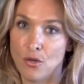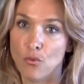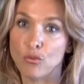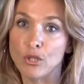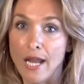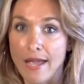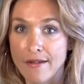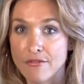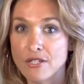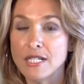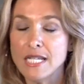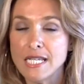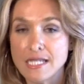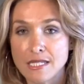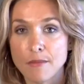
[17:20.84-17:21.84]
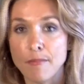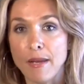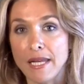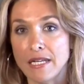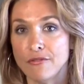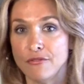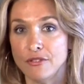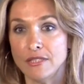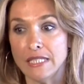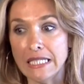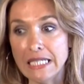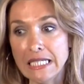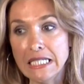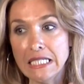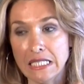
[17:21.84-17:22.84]
whatever is the benefit
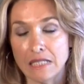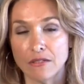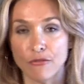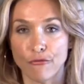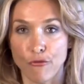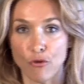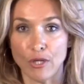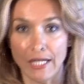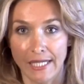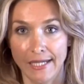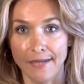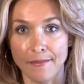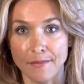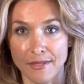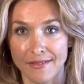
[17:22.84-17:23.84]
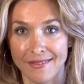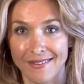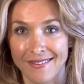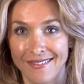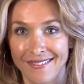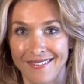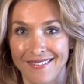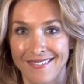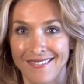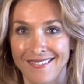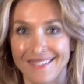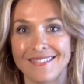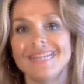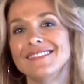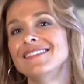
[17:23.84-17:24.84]
in it for him.
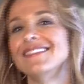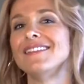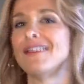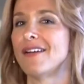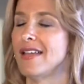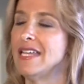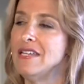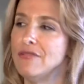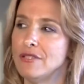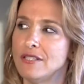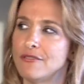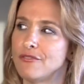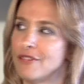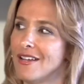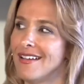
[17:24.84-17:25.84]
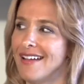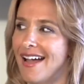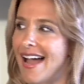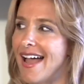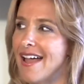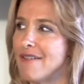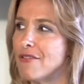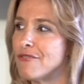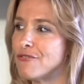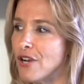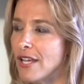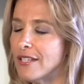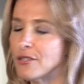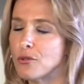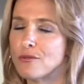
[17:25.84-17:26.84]
Even if I have a
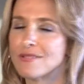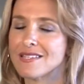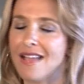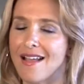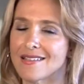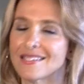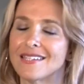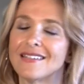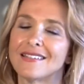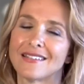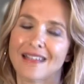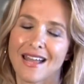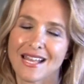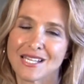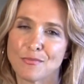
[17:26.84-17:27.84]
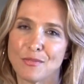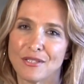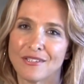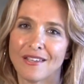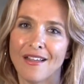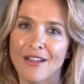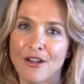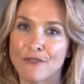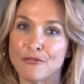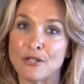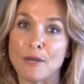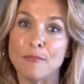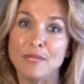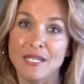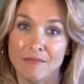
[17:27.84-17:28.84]
friend who was asking her husband for
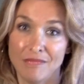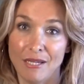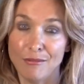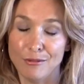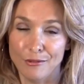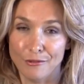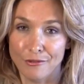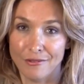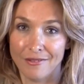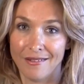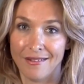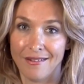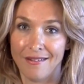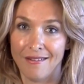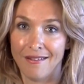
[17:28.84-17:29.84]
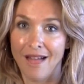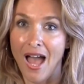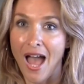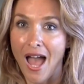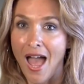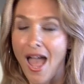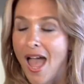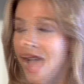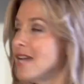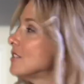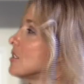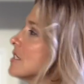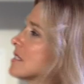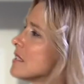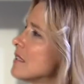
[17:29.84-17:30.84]
a BMW, and
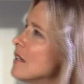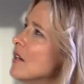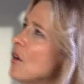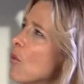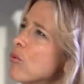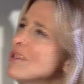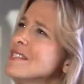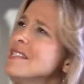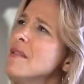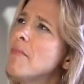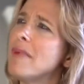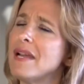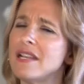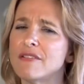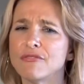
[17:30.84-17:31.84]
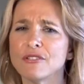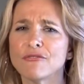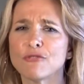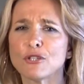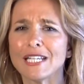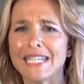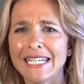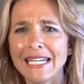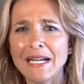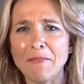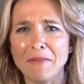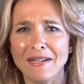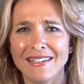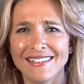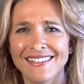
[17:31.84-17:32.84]
she said, what's the benefit for
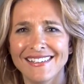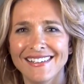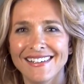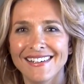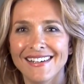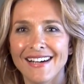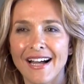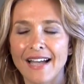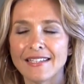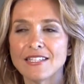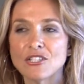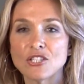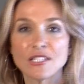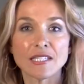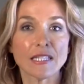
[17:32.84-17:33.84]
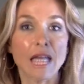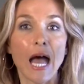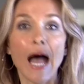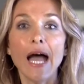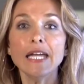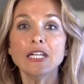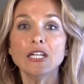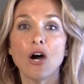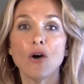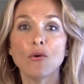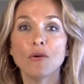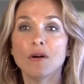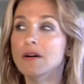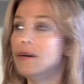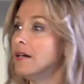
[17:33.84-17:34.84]
him? And then she said, I know,